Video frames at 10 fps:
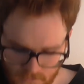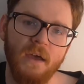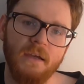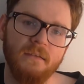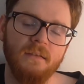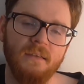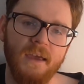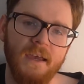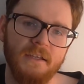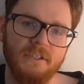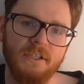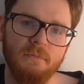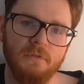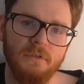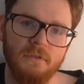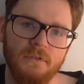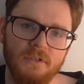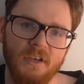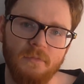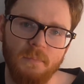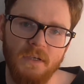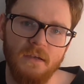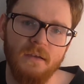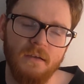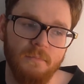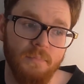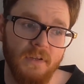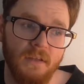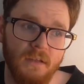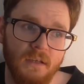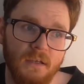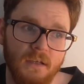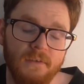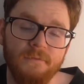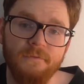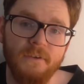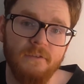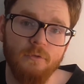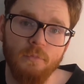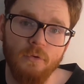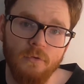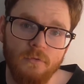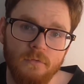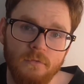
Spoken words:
Like today she would just be completely invisible.